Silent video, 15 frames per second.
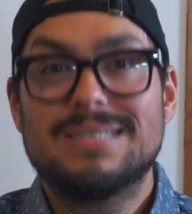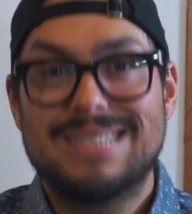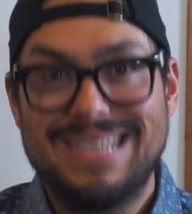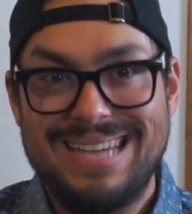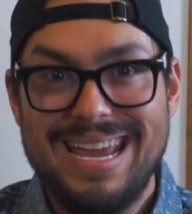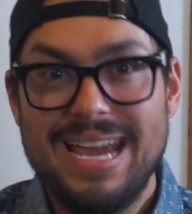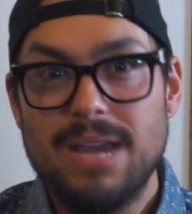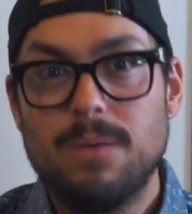
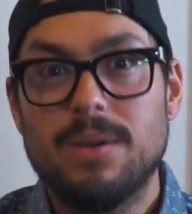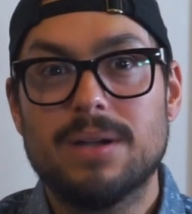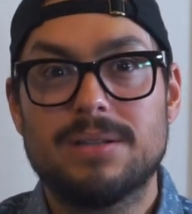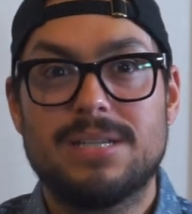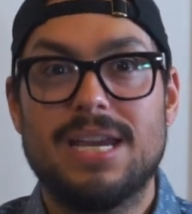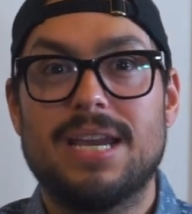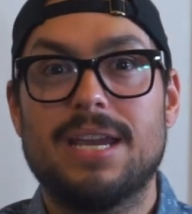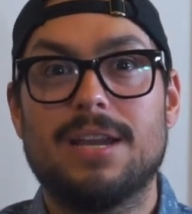Today we are
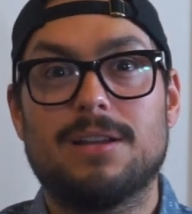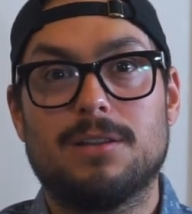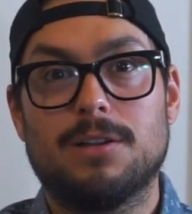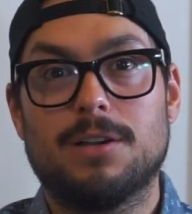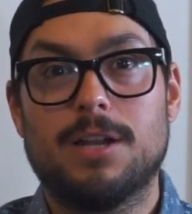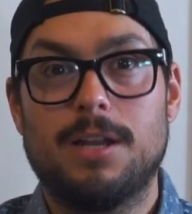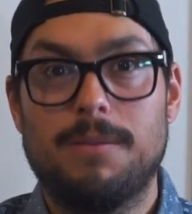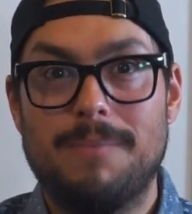taking a
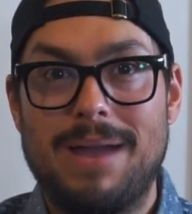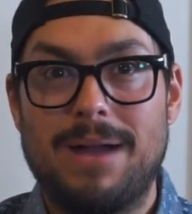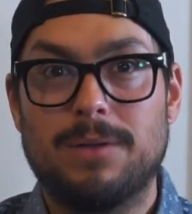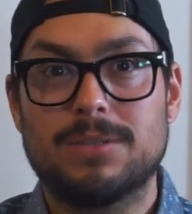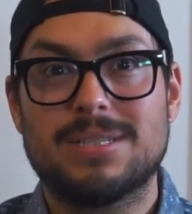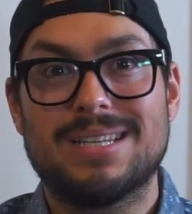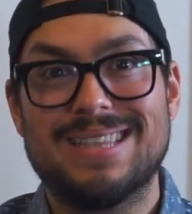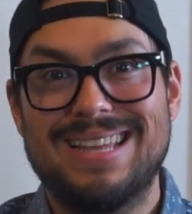look at a
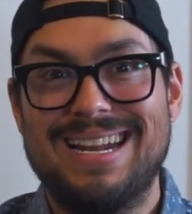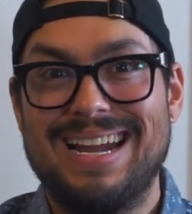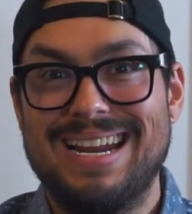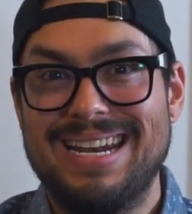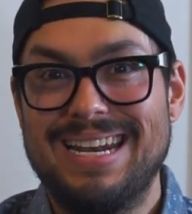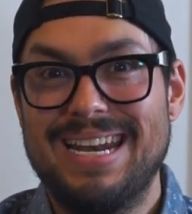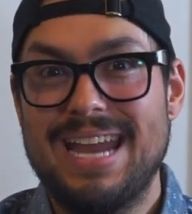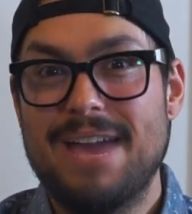mouse that I
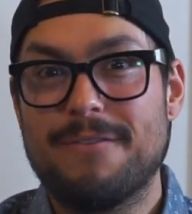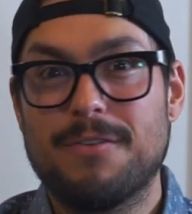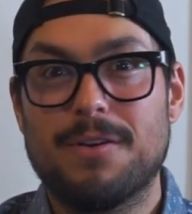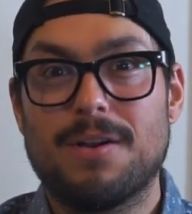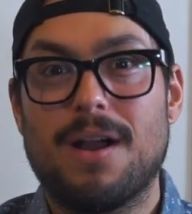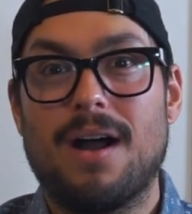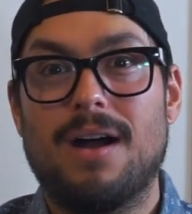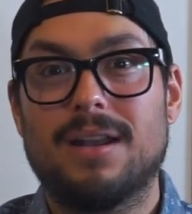
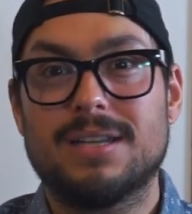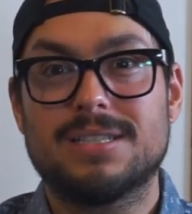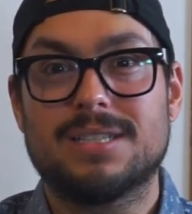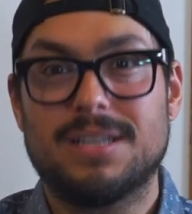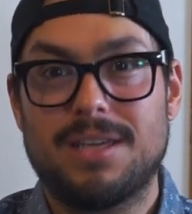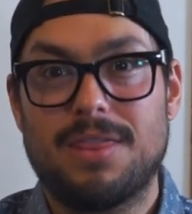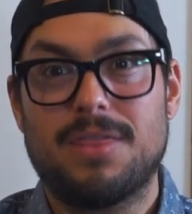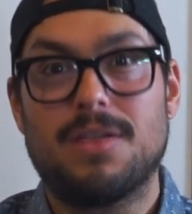never
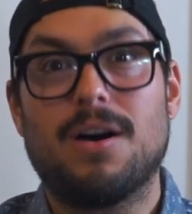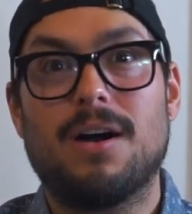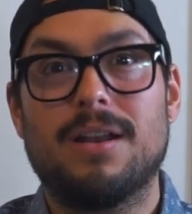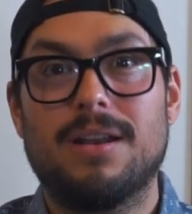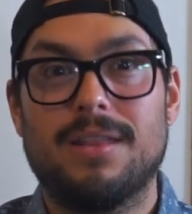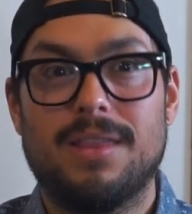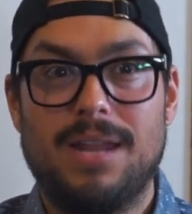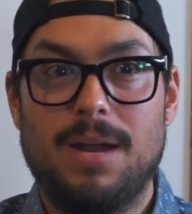honestly
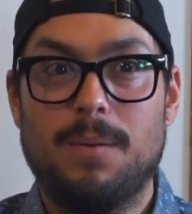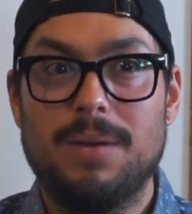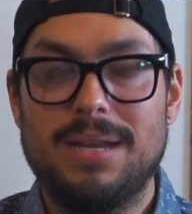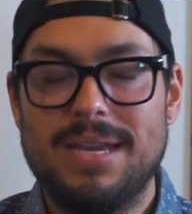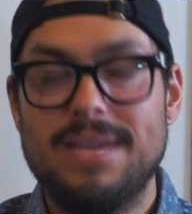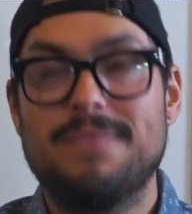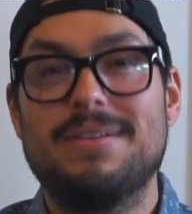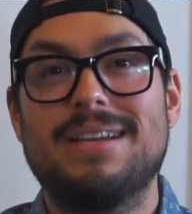thought that I
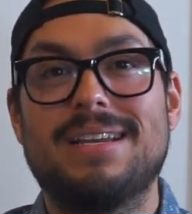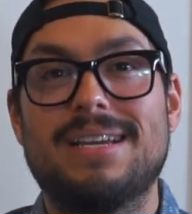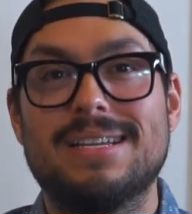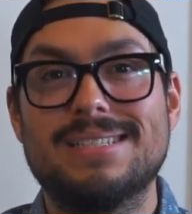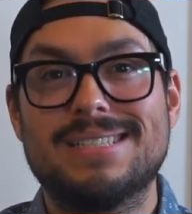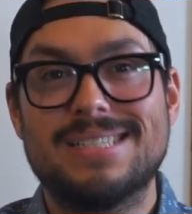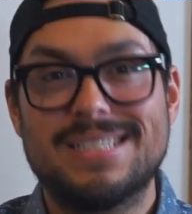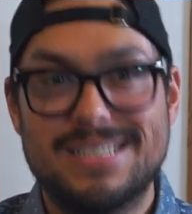would even
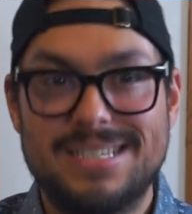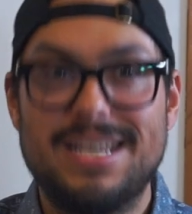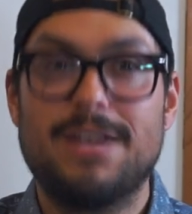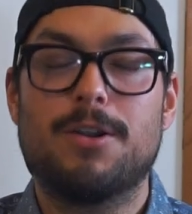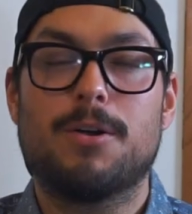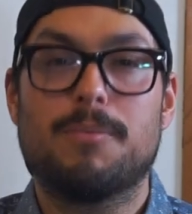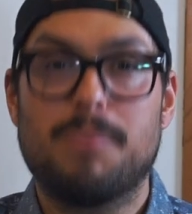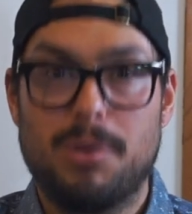
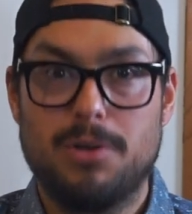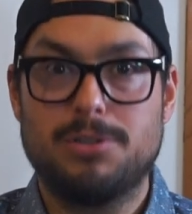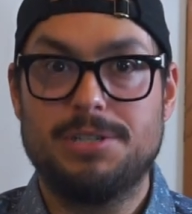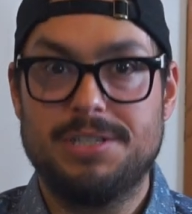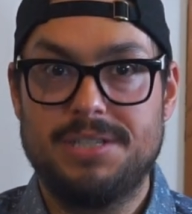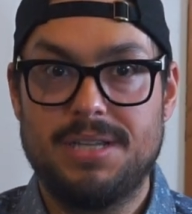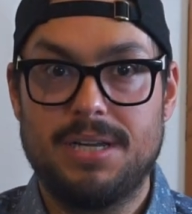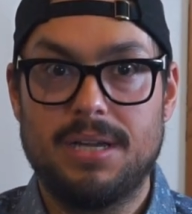consider
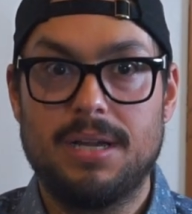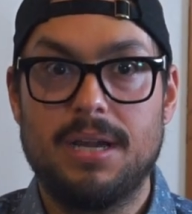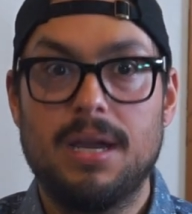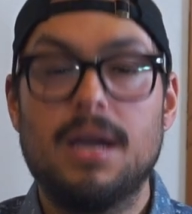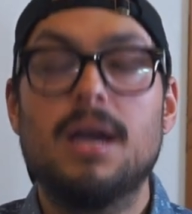purchasing.